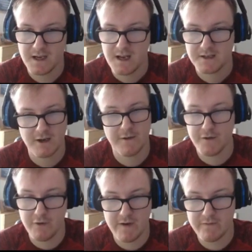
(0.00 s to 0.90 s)
So if
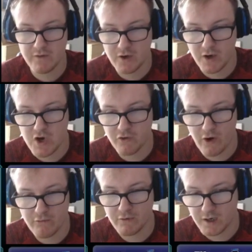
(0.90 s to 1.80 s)
you've even got your
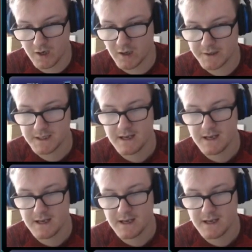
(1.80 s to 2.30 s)
own card